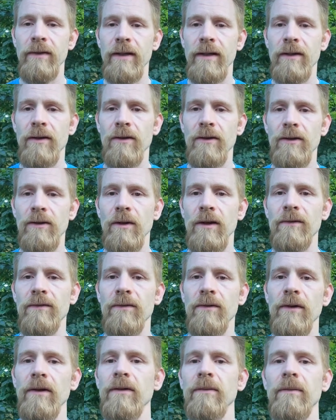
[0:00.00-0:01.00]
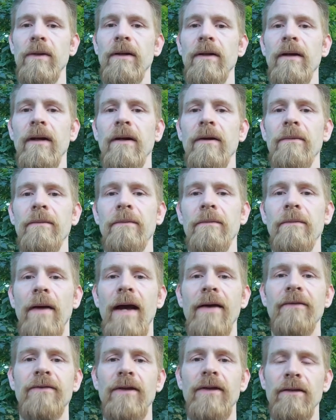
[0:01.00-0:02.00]
it goes well for you, but
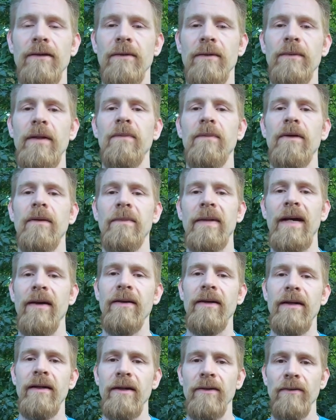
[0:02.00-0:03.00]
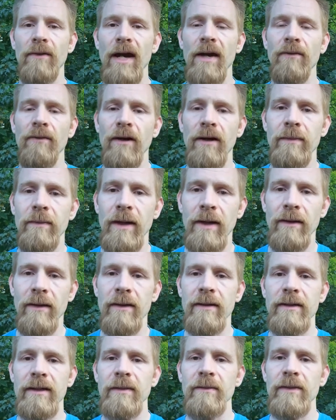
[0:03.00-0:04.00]
I've talked to people about it and read about it.
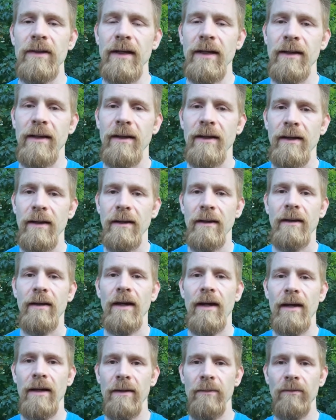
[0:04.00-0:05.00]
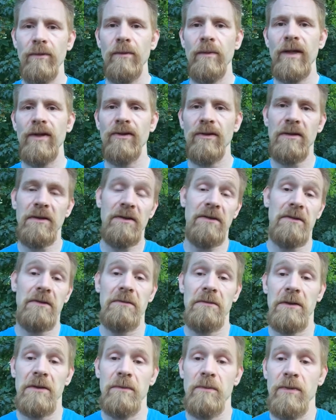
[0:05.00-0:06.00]
It seems like brumation is
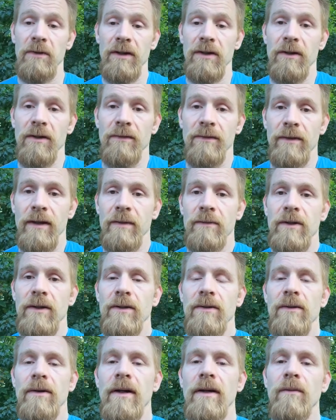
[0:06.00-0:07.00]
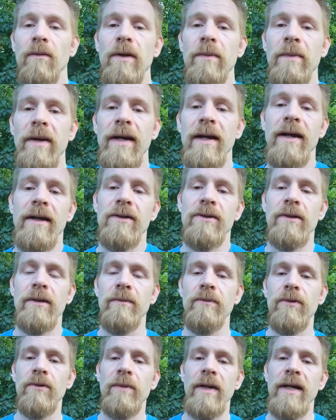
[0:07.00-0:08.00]
pretty good for them too, and we may actually
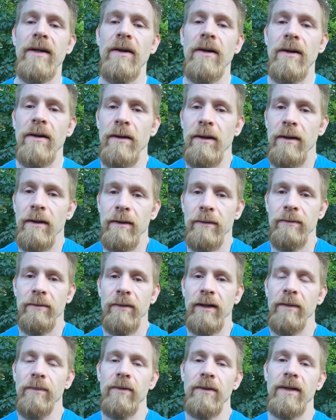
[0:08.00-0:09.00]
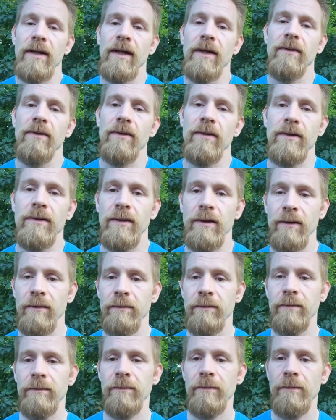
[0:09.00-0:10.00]
brumate our leopard gecko this year.
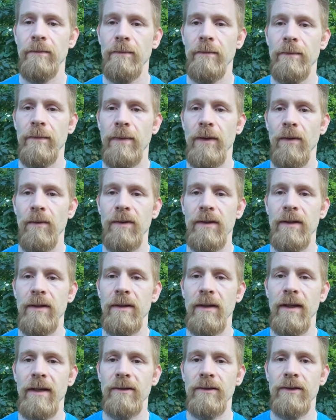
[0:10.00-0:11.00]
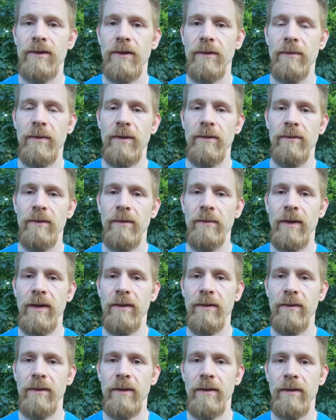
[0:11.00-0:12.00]
We didn't last year, but we might
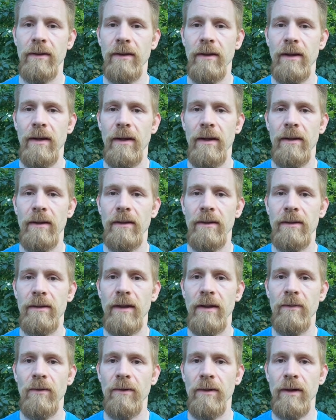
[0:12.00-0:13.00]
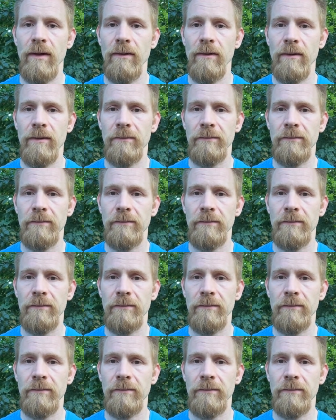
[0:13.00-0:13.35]
do it this time around.